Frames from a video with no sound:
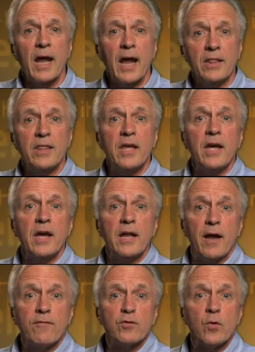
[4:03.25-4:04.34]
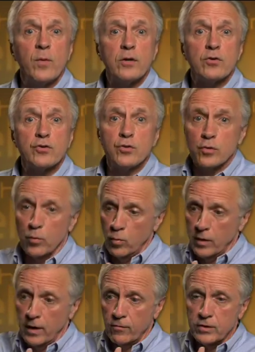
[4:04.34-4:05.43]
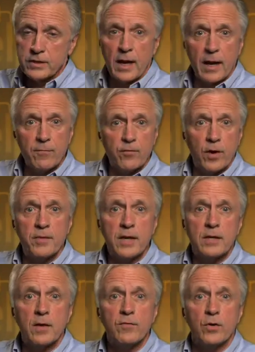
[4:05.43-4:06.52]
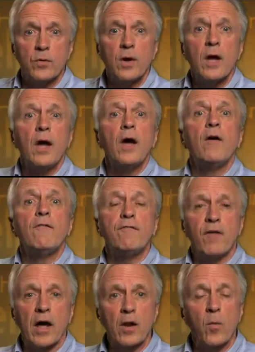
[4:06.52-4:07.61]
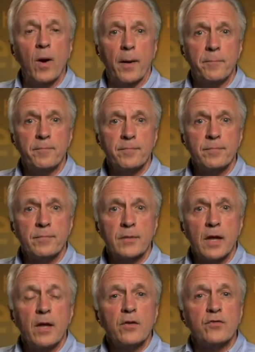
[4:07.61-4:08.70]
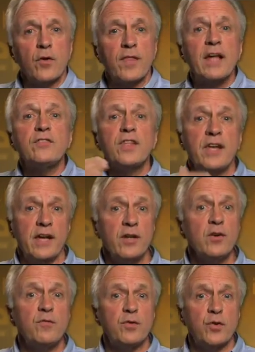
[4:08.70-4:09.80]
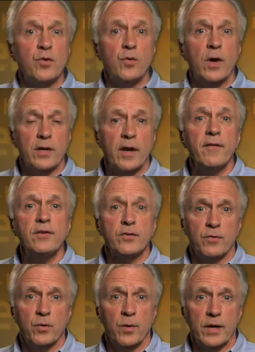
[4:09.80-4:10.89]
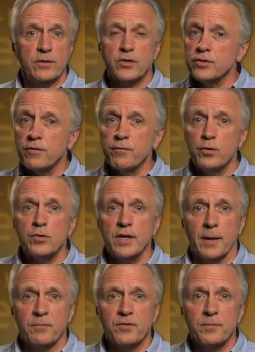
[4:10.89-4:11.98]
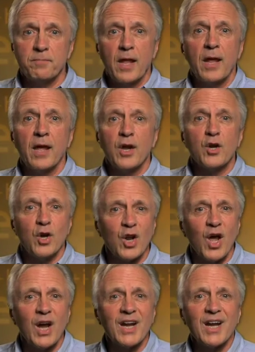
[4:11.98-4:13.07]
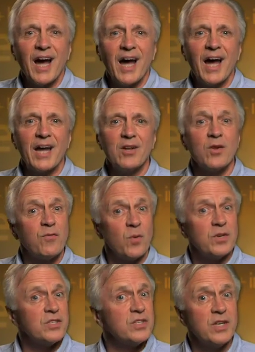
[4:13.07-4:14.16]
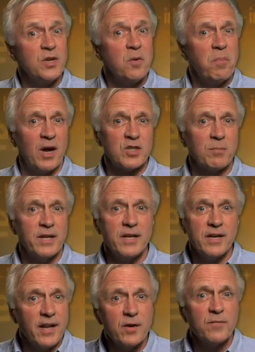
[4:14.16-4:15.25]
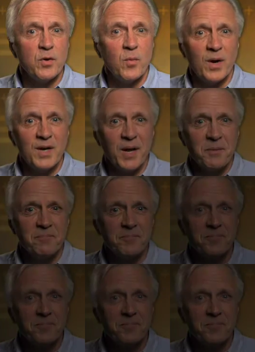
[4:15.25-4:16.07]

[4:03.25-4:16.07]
And then after a week or two, or whatever time frame they give you, follow up. So that's the interview at interviewing, just a few tips. Good luck. I look forward to seeing you possibly in an interview one day.